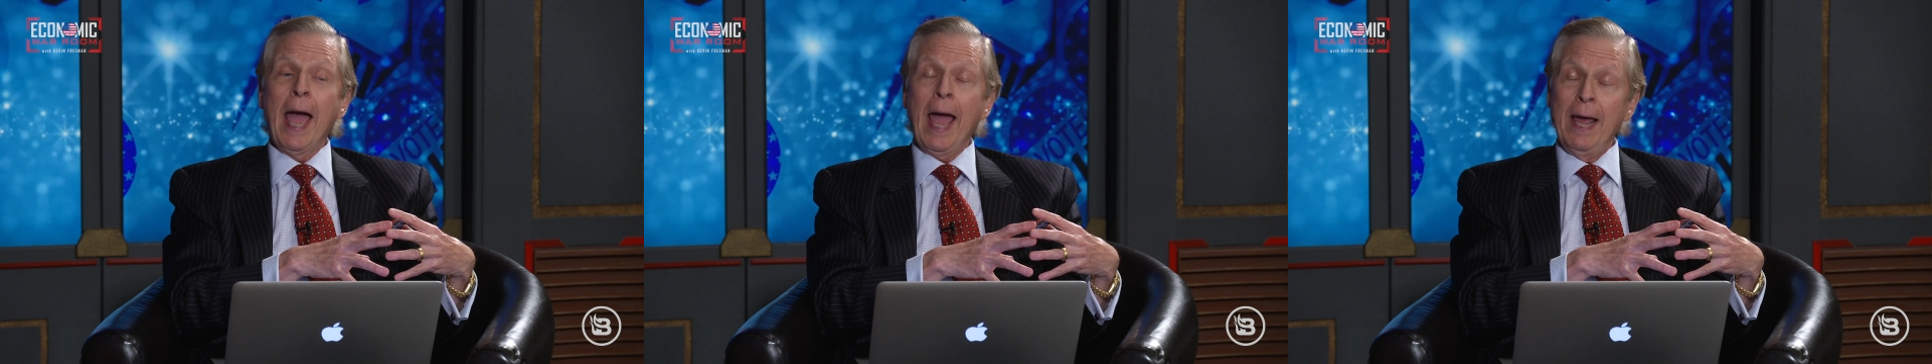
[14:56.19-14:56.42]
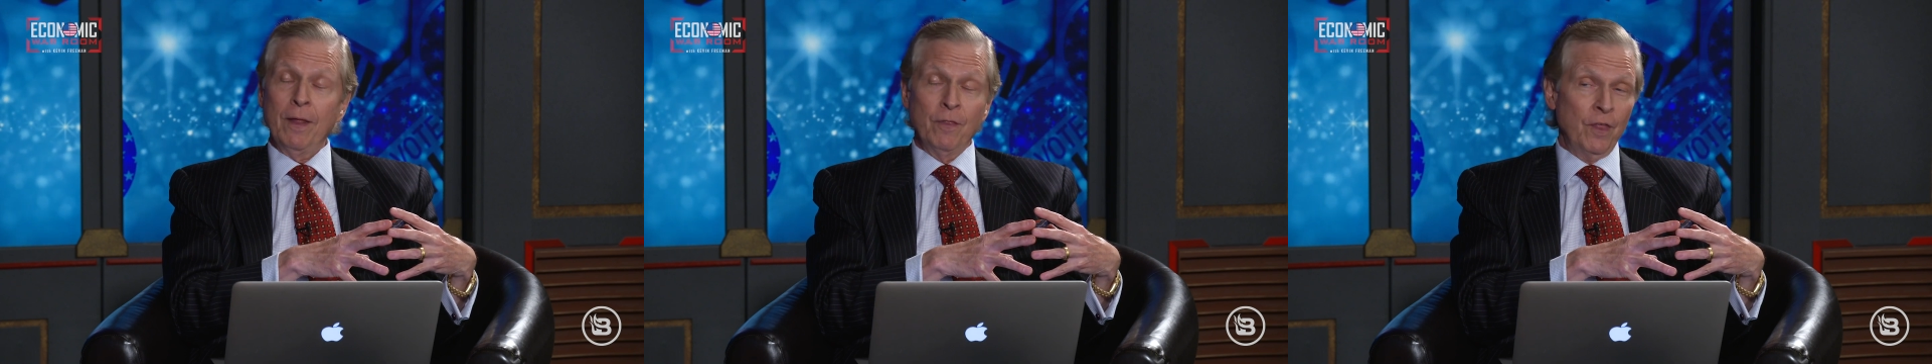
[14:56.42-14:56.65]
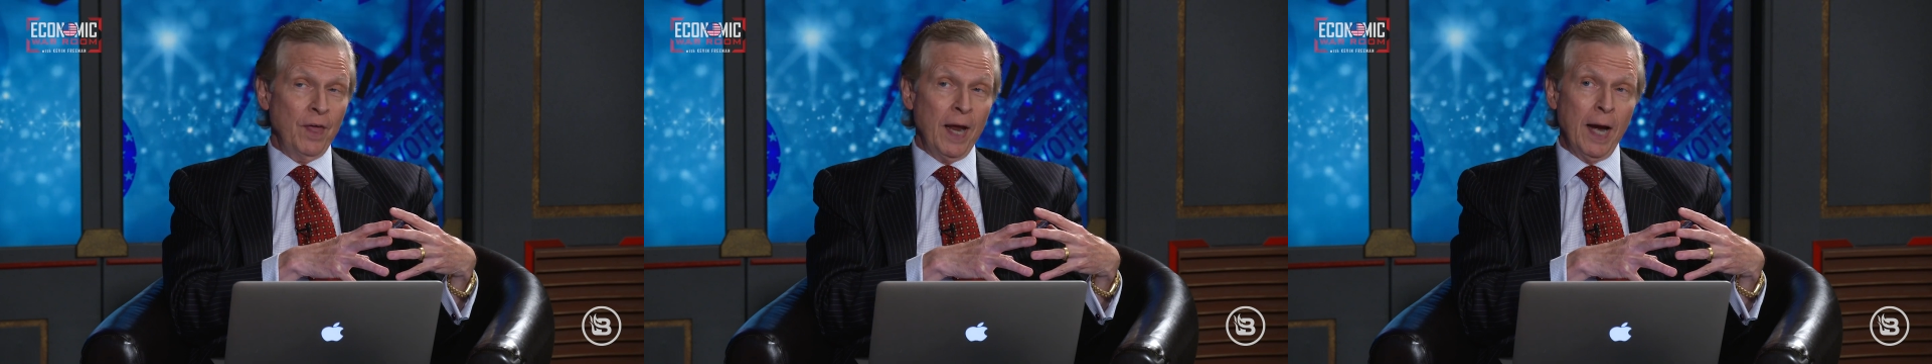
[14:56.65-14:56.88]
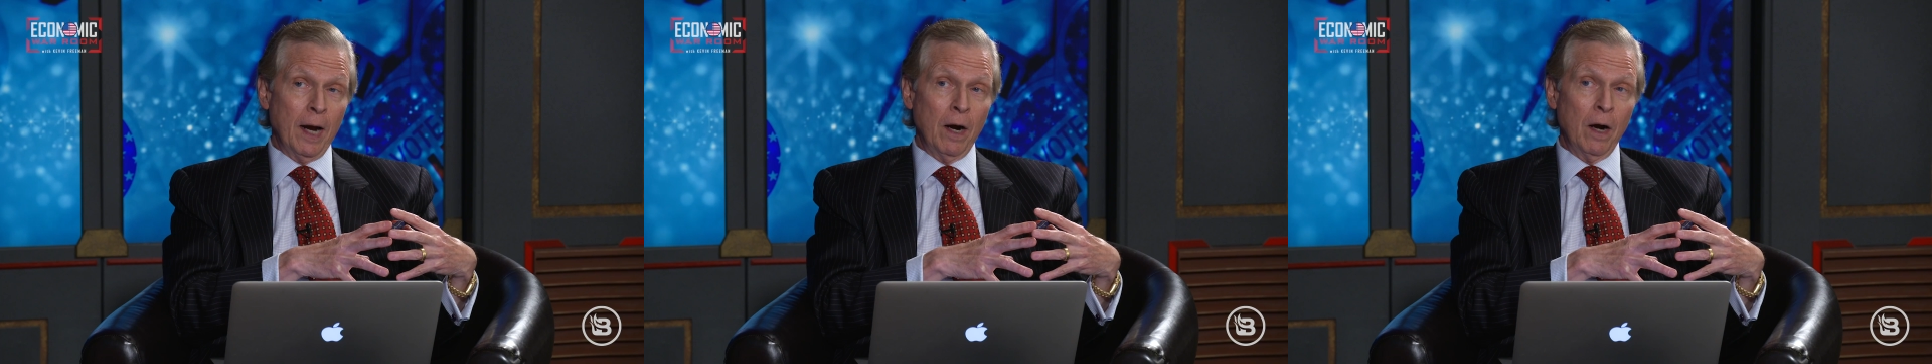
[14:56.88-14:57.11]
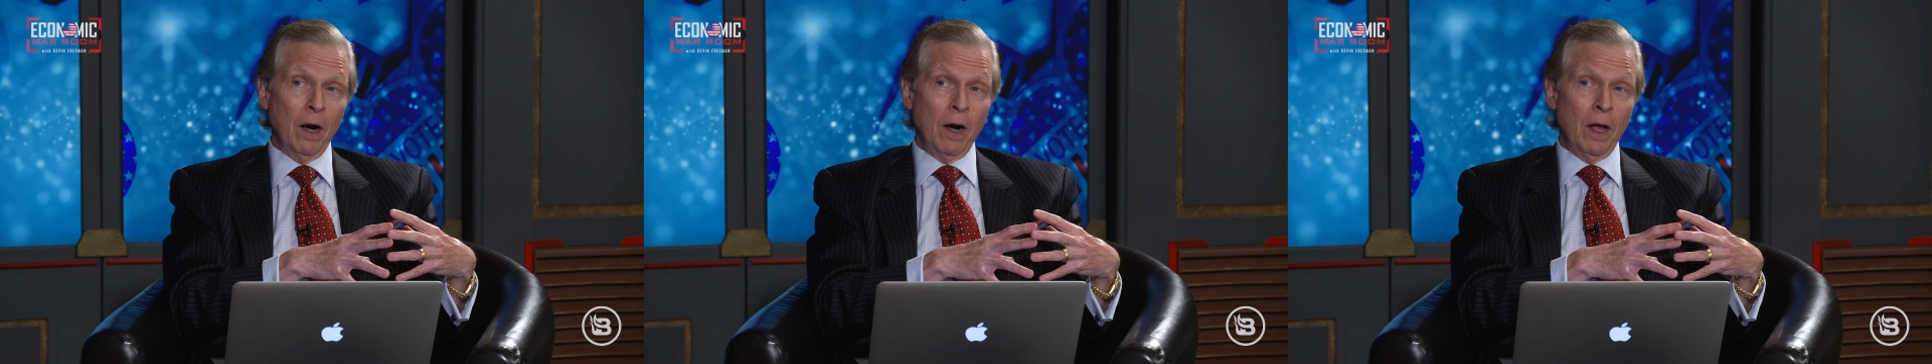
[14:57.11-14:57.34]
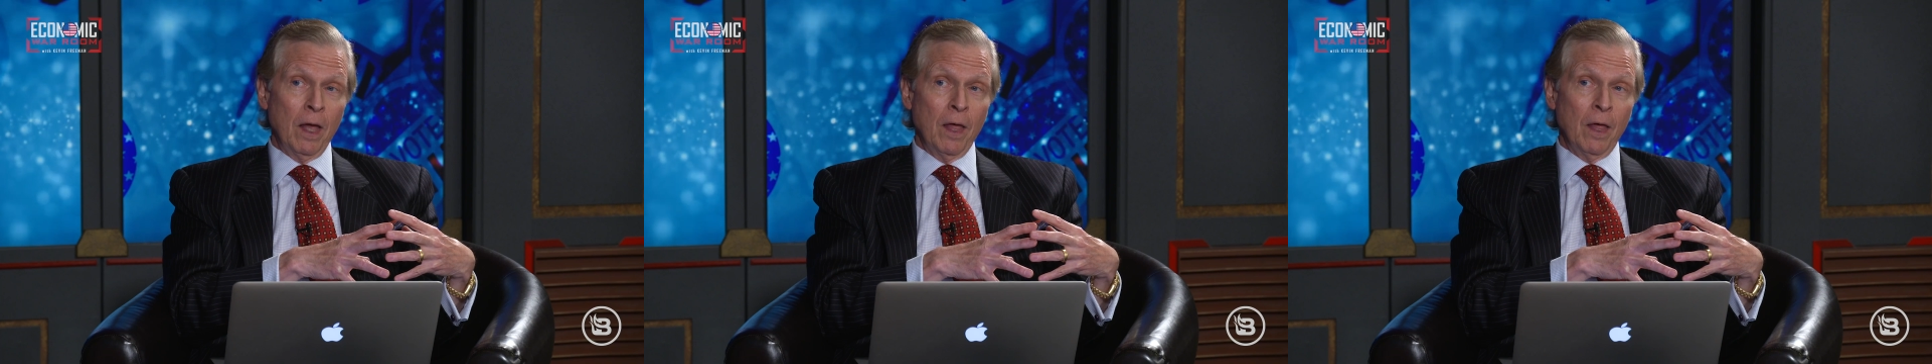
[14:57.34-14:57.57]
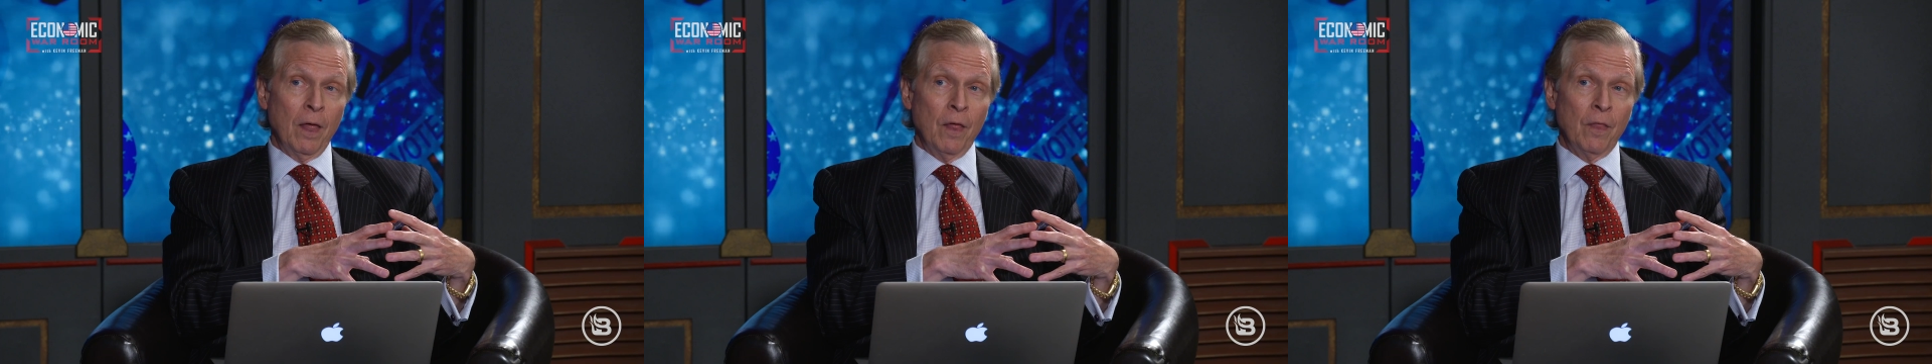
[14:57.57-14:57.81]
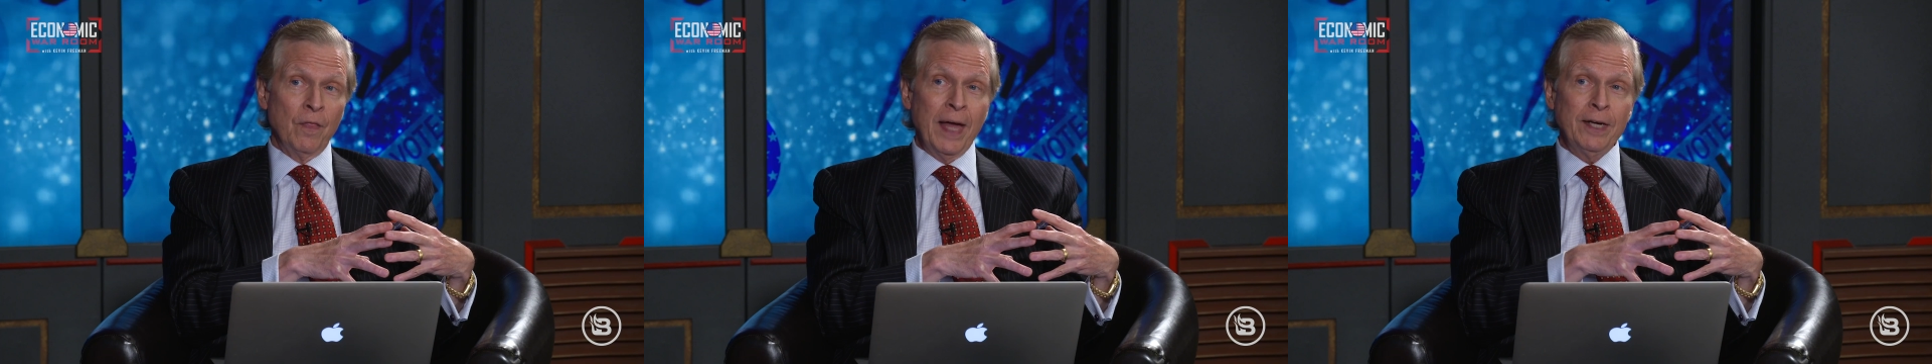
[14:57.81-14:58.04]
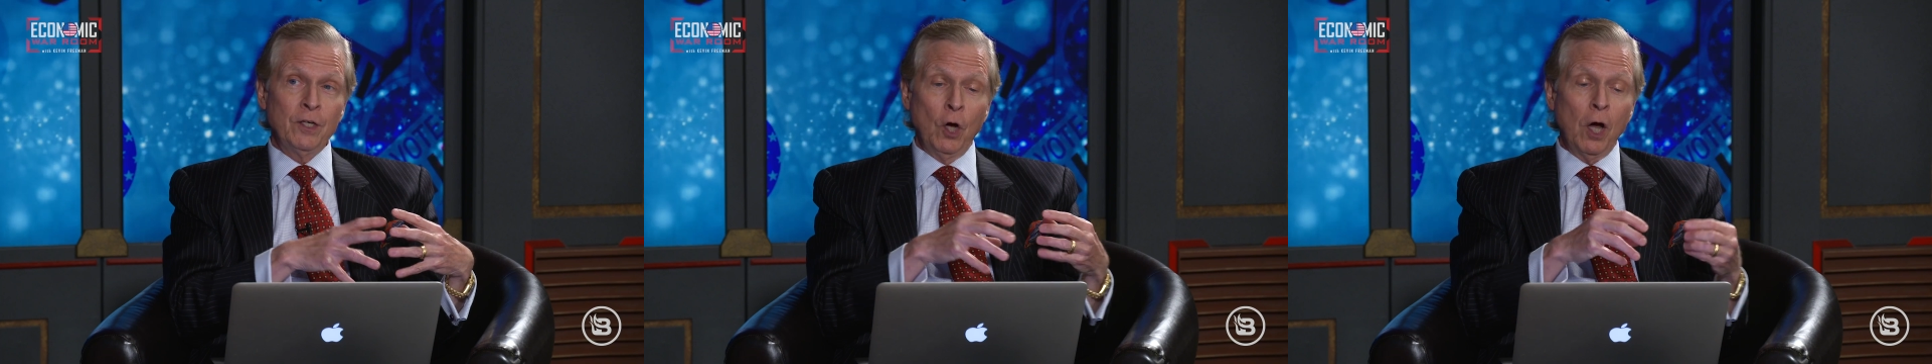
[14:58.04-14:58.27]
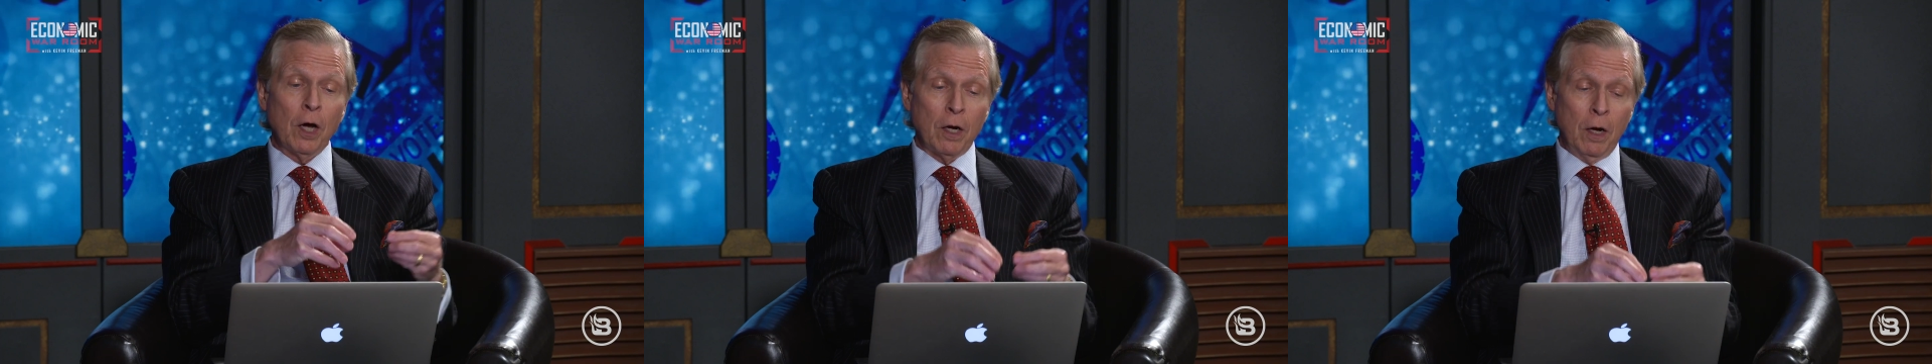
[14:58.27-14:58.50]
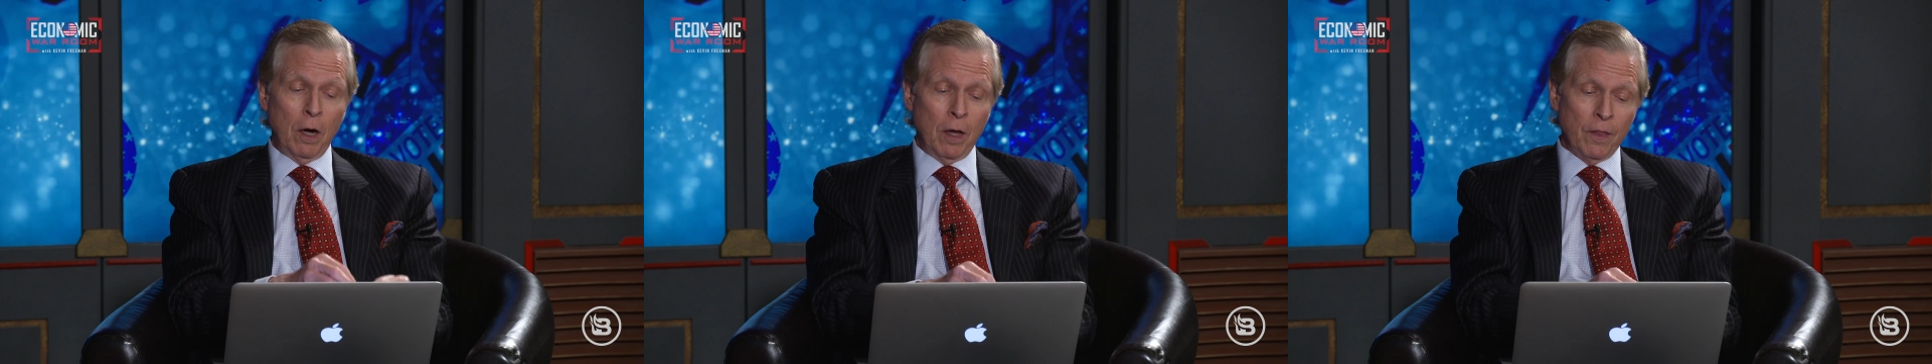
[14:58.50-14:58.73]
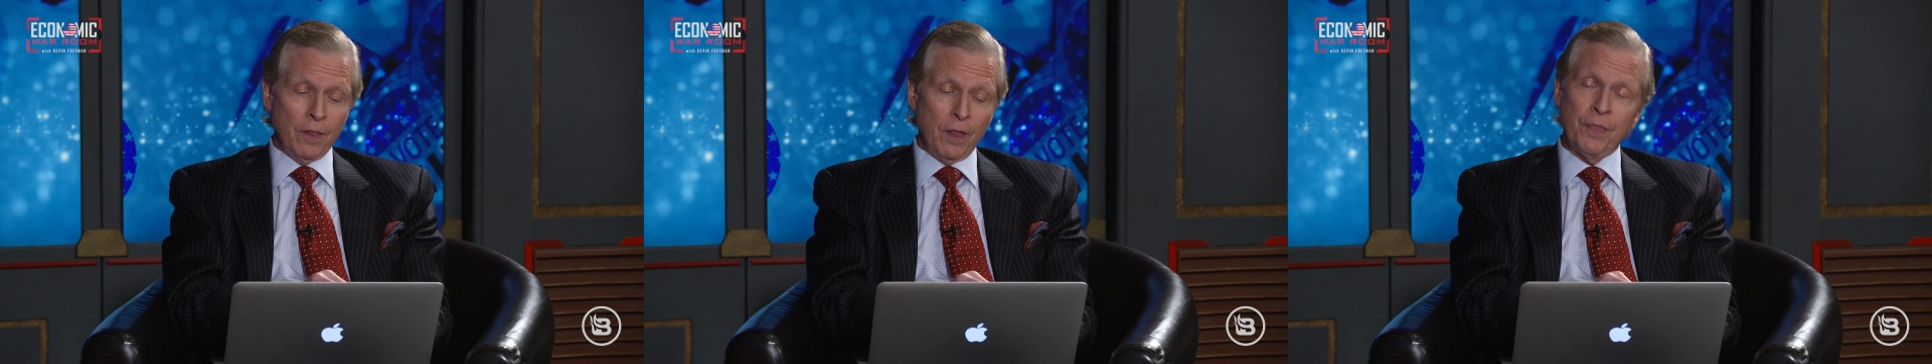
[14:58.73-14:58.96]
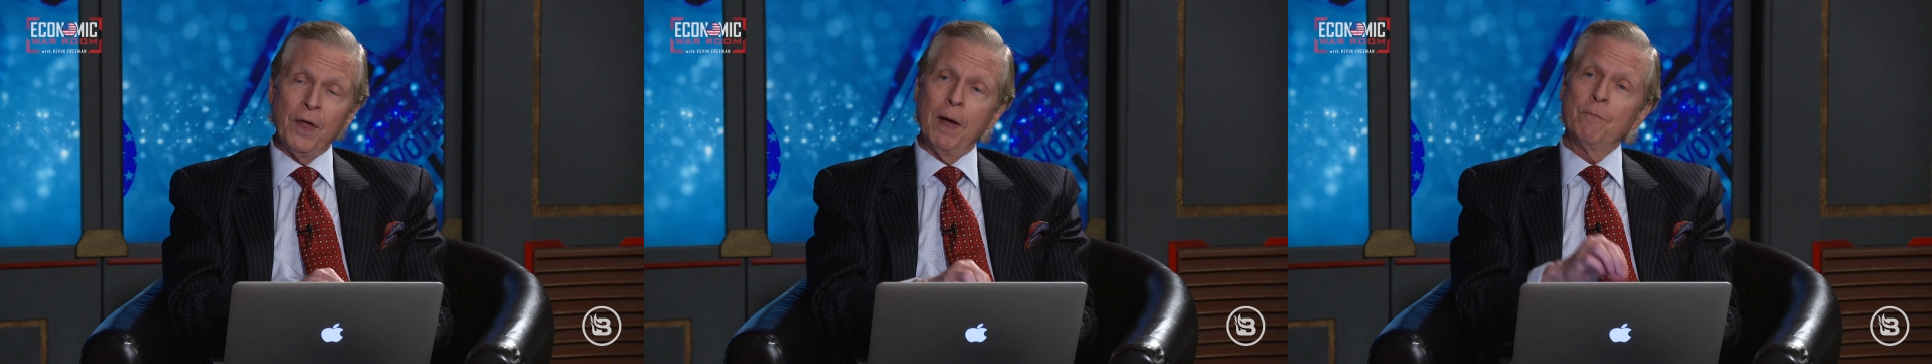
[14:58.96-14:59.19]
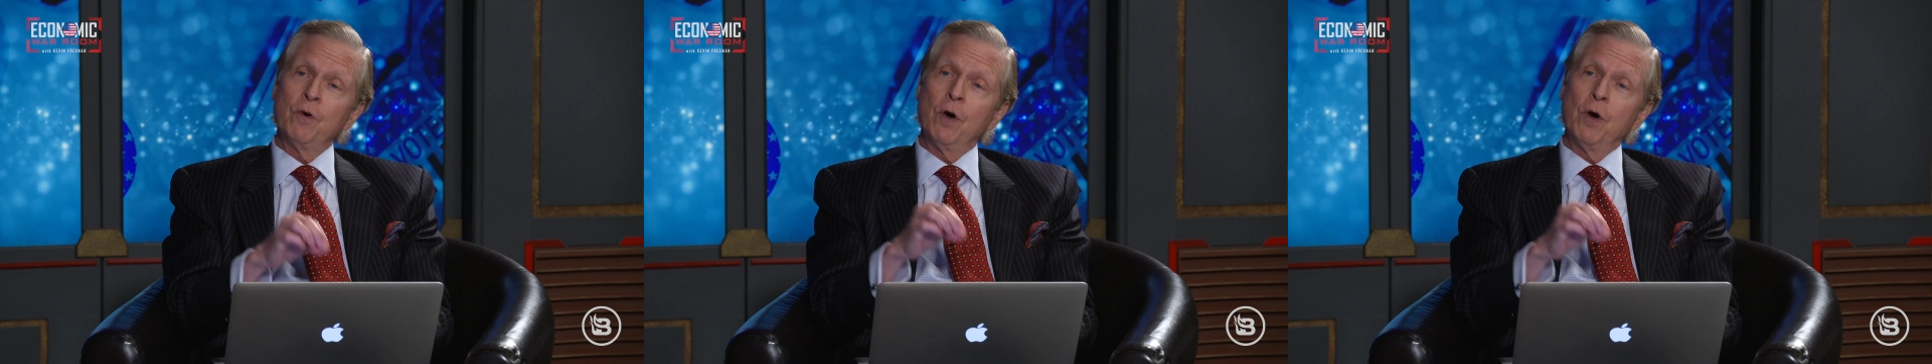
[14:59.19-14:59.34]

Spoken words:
And there, they took the thumb